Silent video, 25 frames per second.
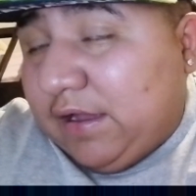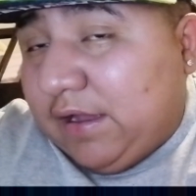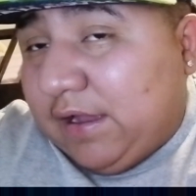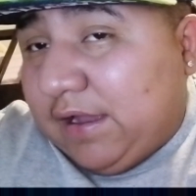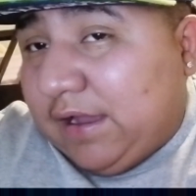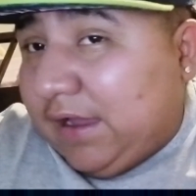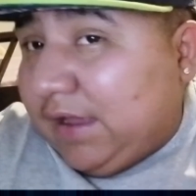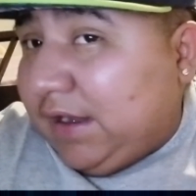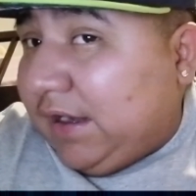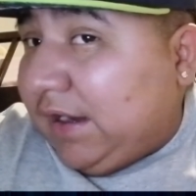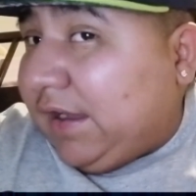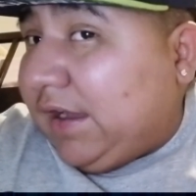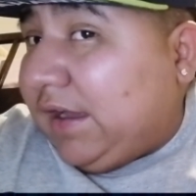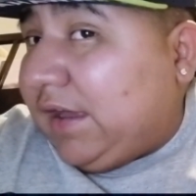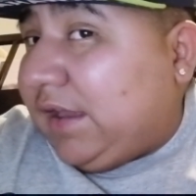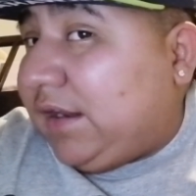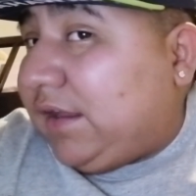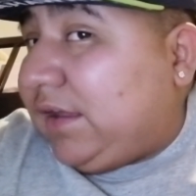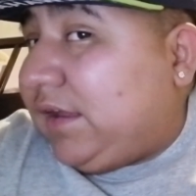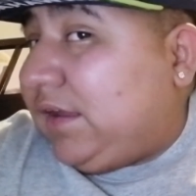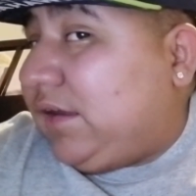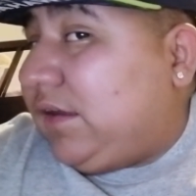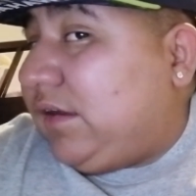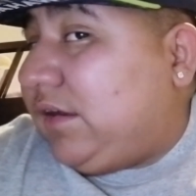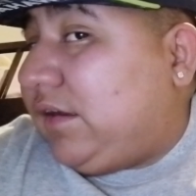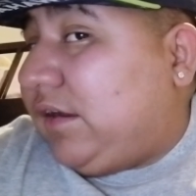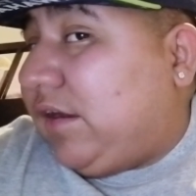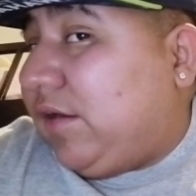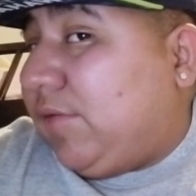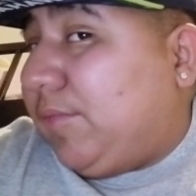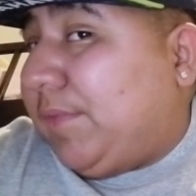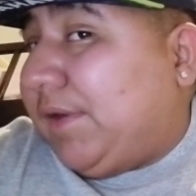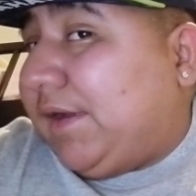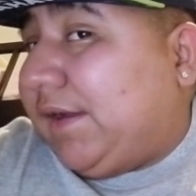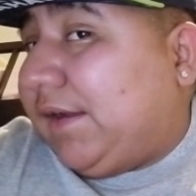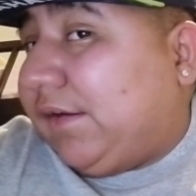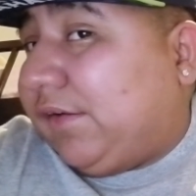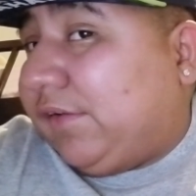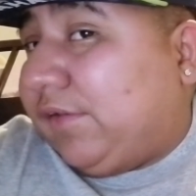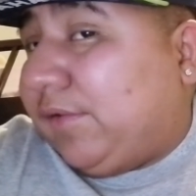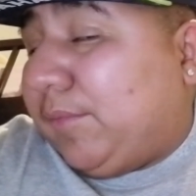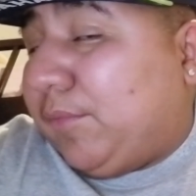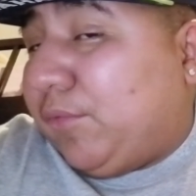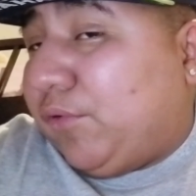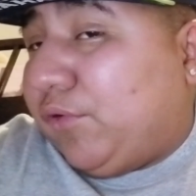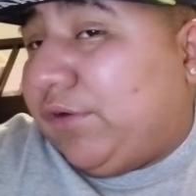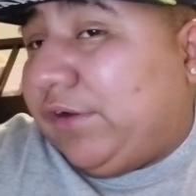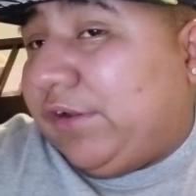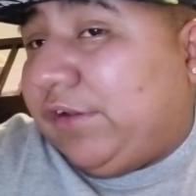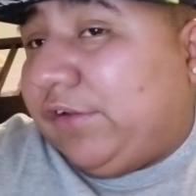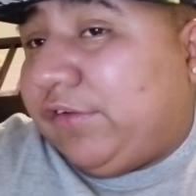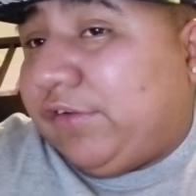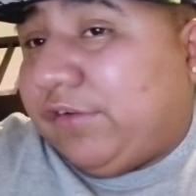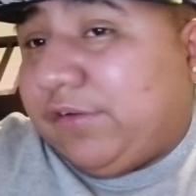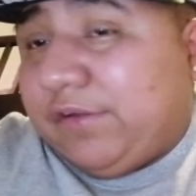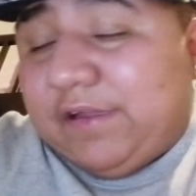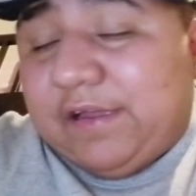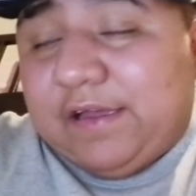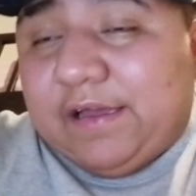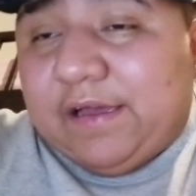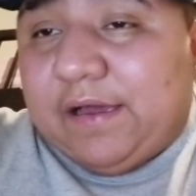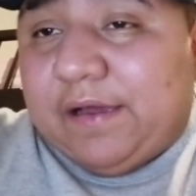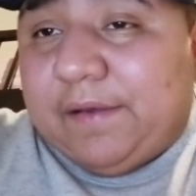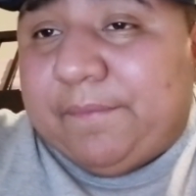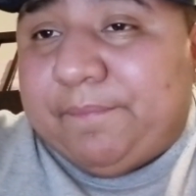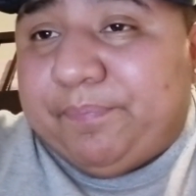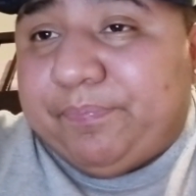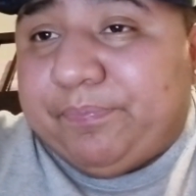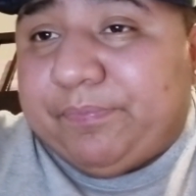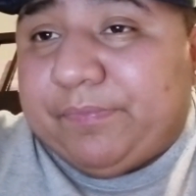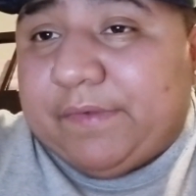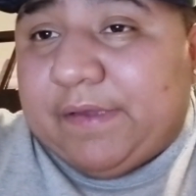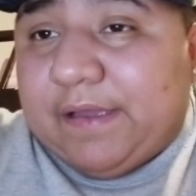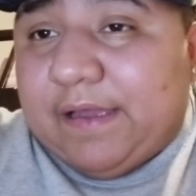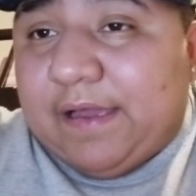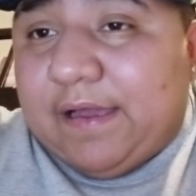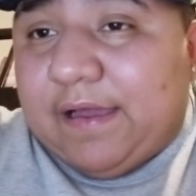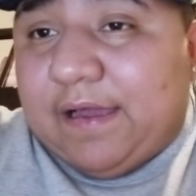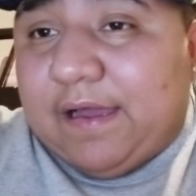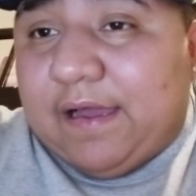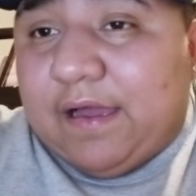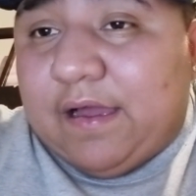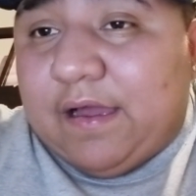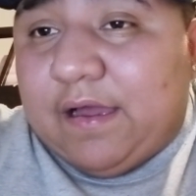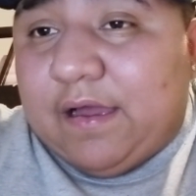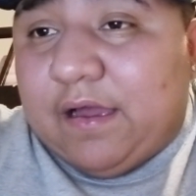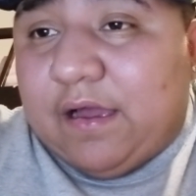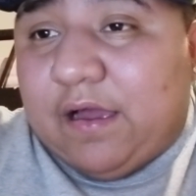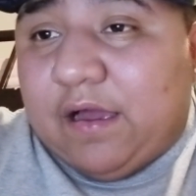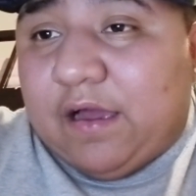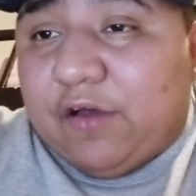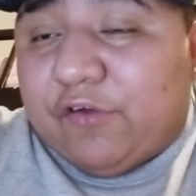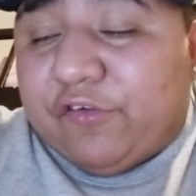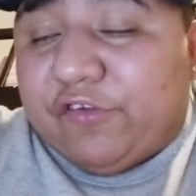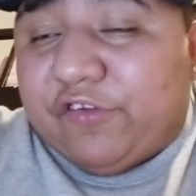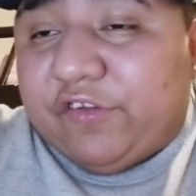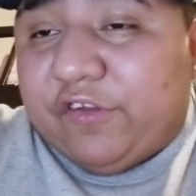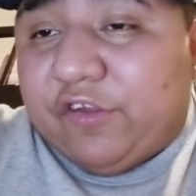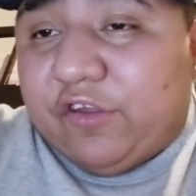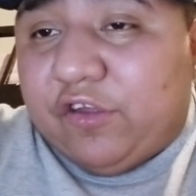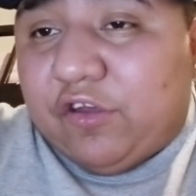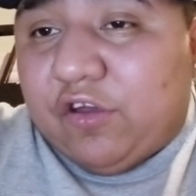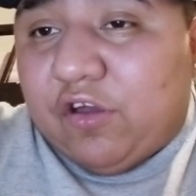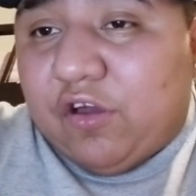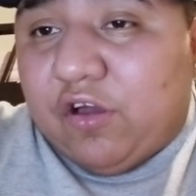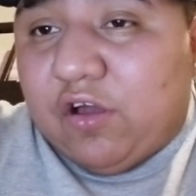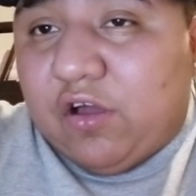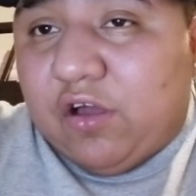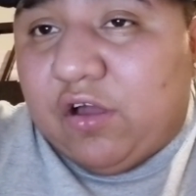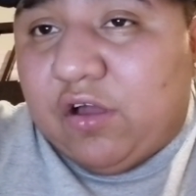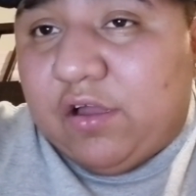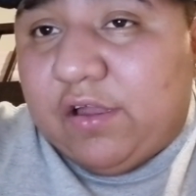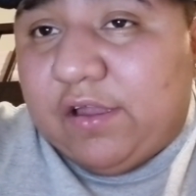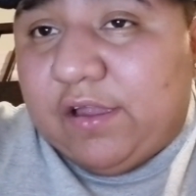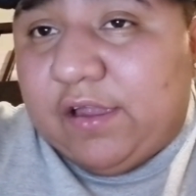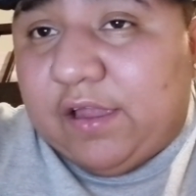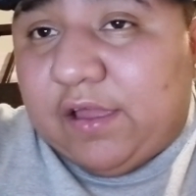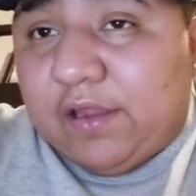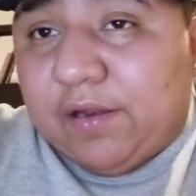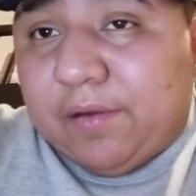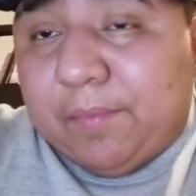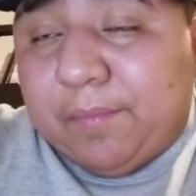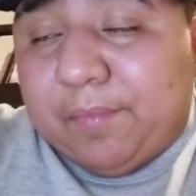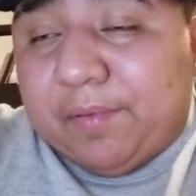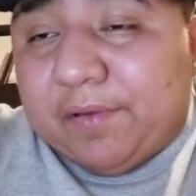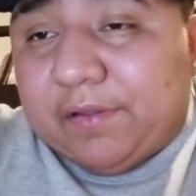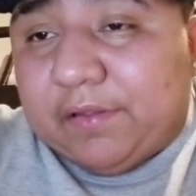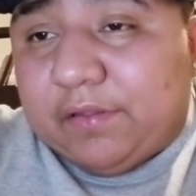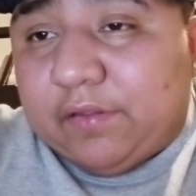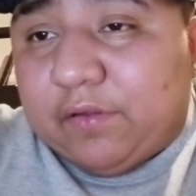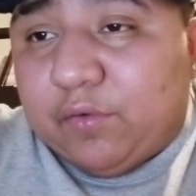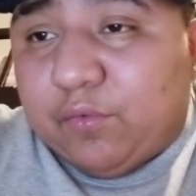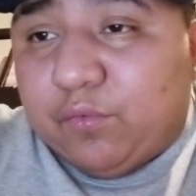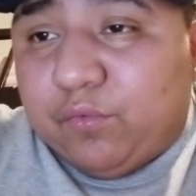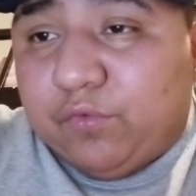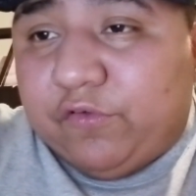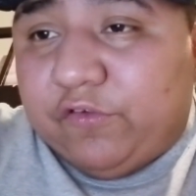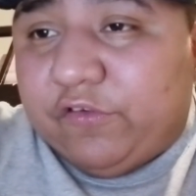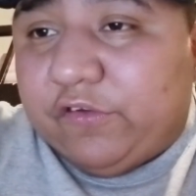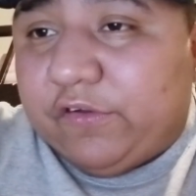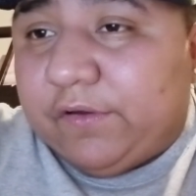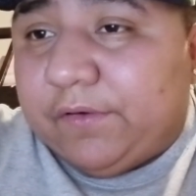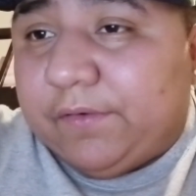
and I gotta cut my hair in the morning, so yeah, I'll see y'all in a bit, though. Chill.